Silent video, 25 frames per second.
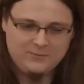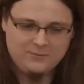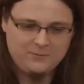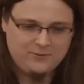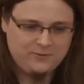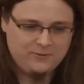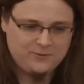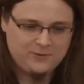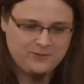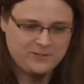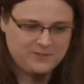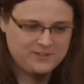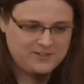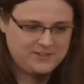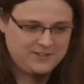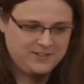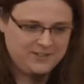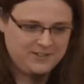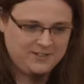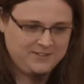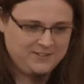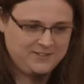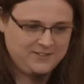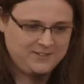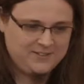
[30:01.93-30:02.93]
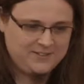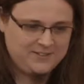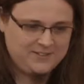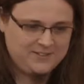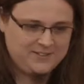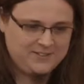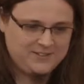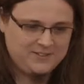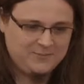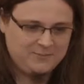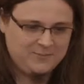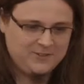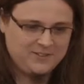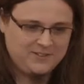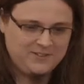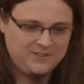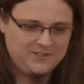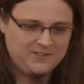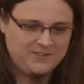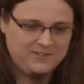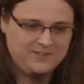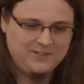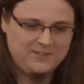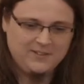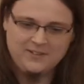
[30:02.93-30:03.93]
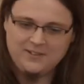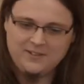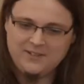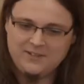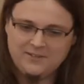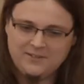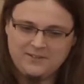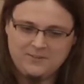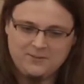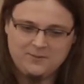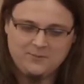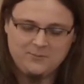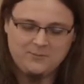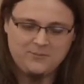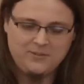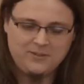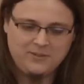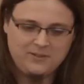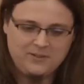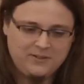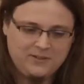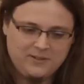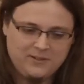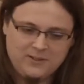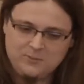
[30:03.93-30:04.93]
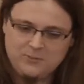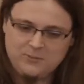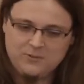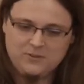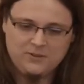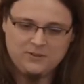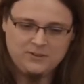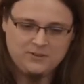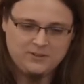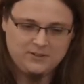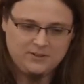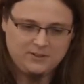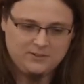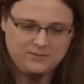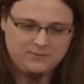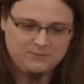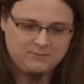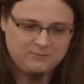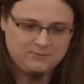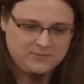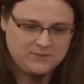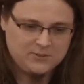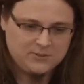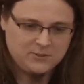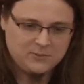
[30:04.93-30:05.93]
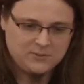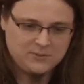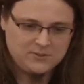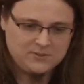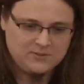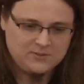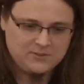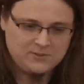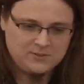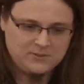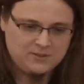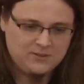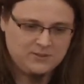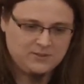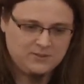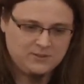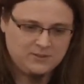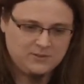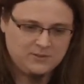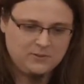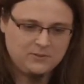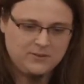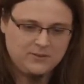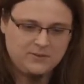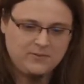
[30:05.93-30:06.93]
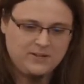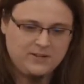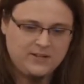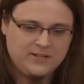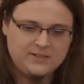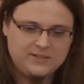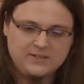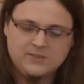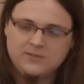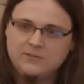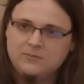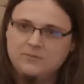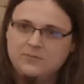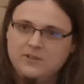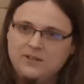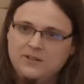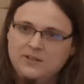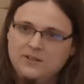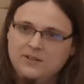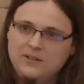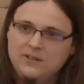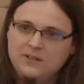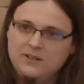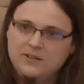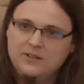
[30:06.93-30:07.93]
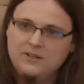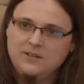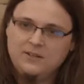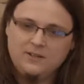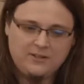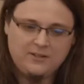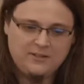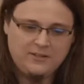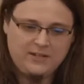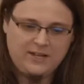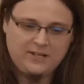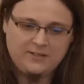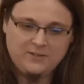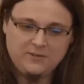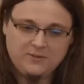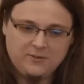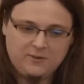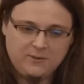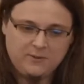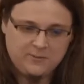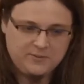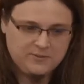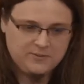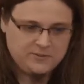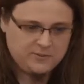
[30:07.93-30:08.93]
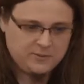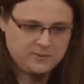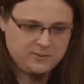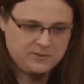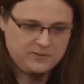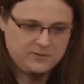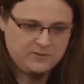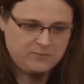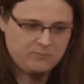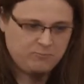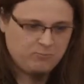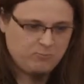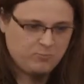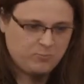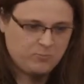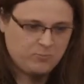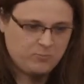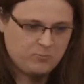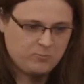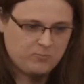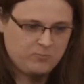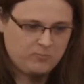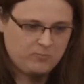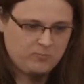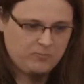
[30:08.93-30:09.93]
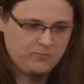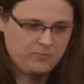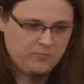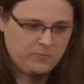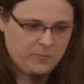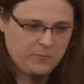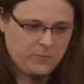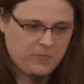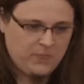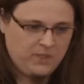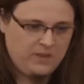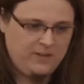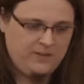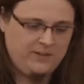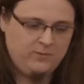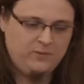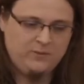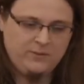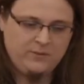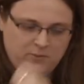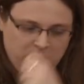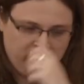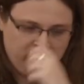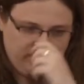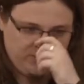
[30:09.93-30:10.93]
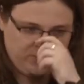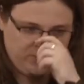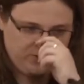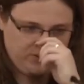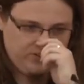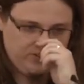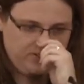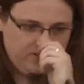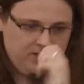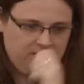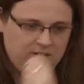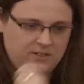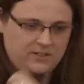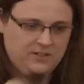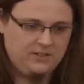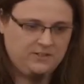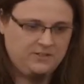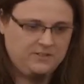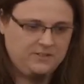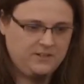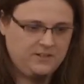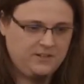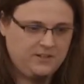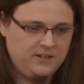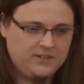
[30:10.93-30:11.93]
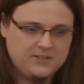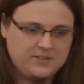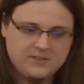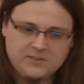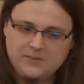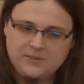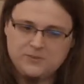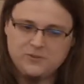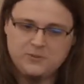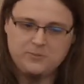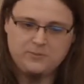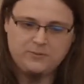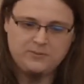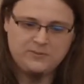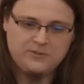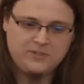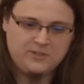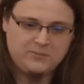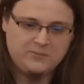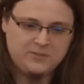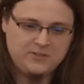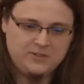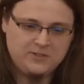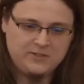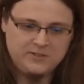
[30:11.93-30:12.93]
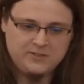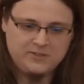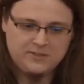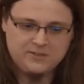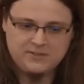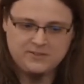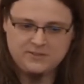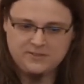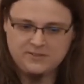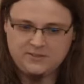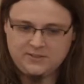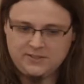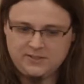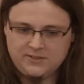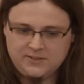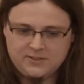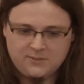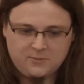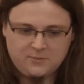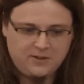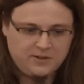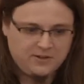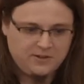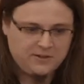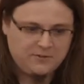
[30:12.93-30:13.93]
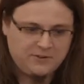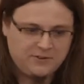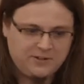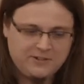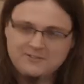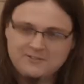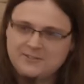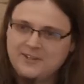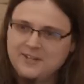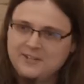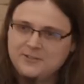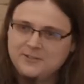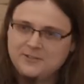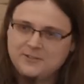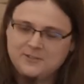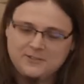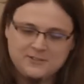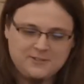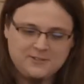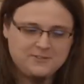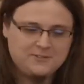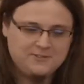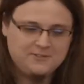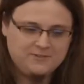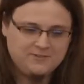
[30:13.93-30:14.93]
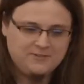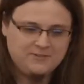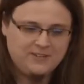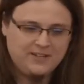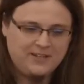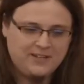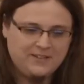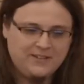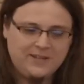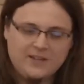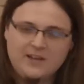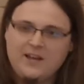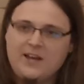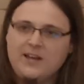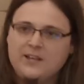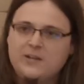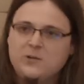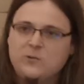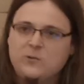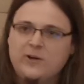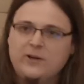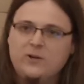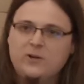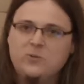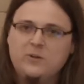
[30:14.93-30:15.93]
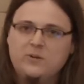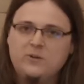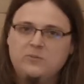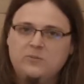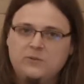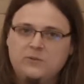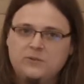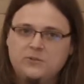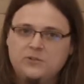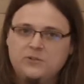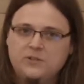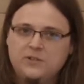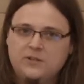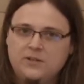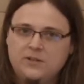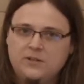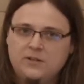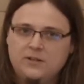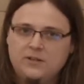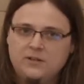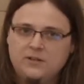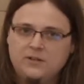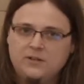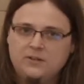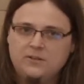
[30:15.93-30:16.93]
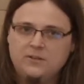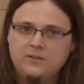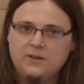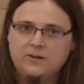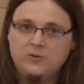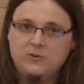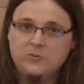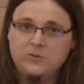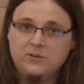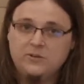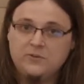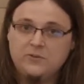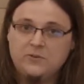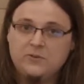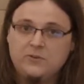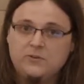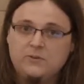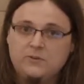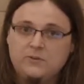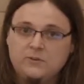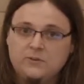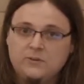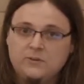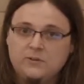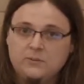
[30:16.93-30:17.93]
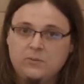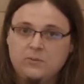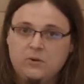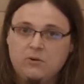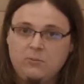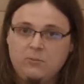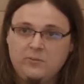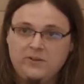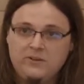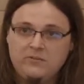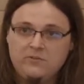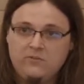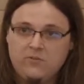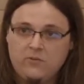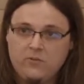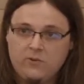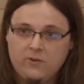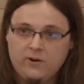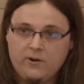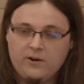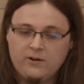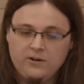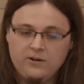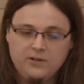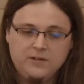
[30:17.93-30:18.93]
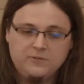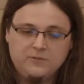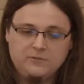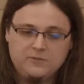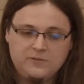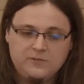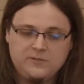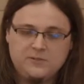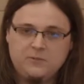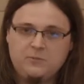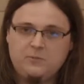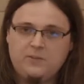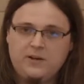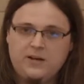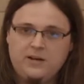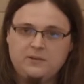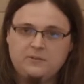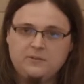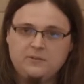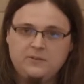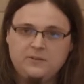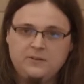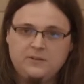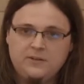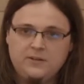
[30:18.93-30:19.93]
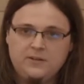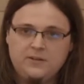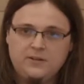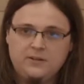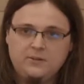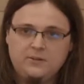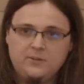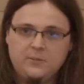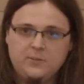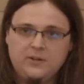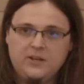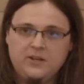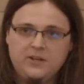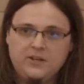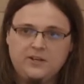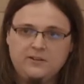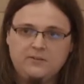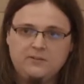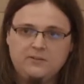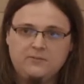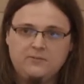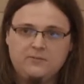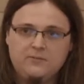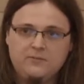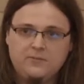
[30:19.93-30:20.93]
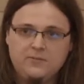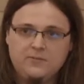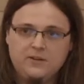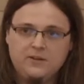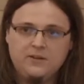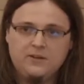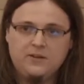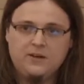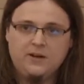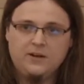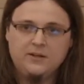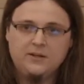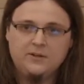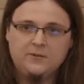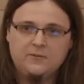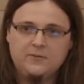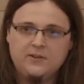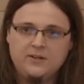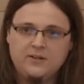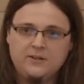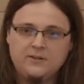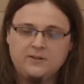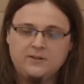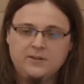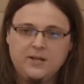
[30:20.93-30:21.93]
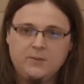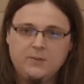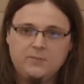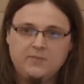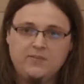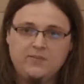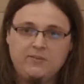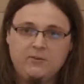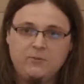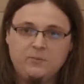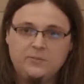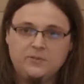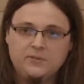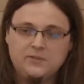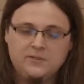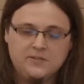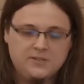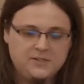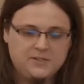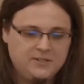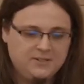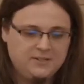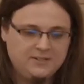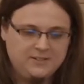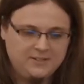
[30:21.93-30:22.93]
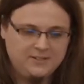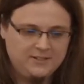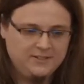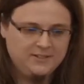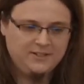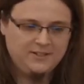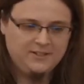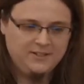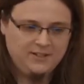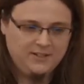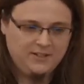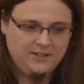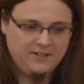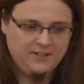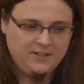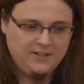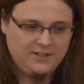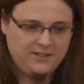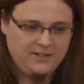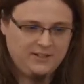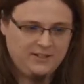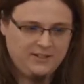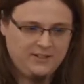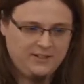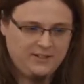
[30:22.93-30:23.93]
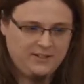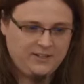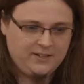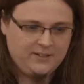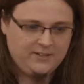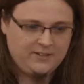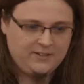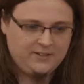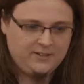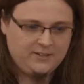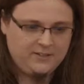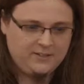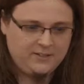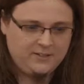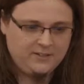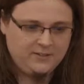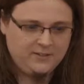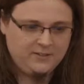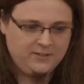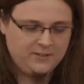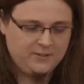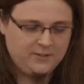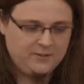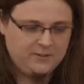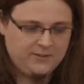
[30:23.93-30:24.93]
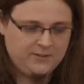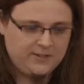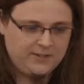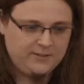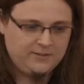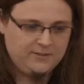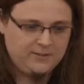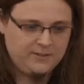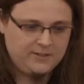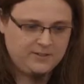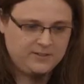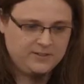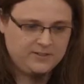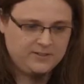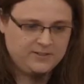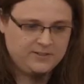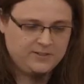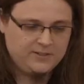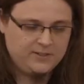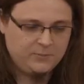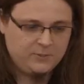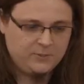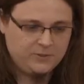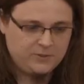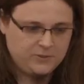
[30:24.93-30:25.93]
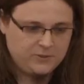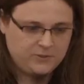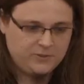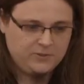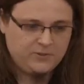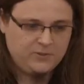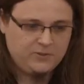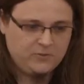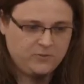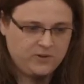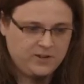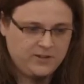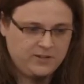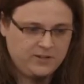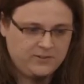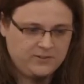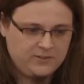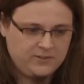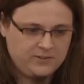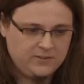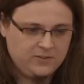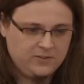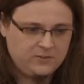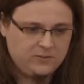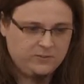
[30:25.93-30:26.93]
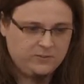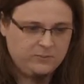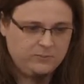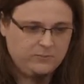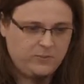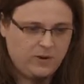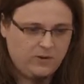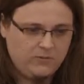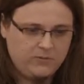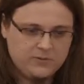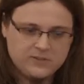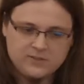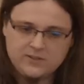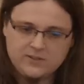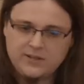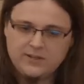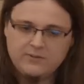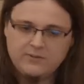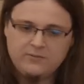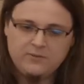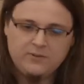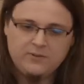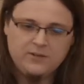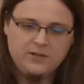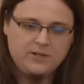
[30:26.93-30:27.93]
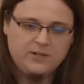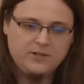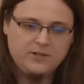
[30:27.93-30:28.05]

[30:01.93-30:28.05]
projects like this, but the GitHub, GitHub uh, source uh, code even has some uh, added comments to it. And I wanted to mention the last Ninja project because it has some Hungarian connections. And I highly recommend watching uh, the documentary called Moment 4, which is about the beginning of the Hungarian game development scene. And uh, another title here is the picture to the right called Power Slave,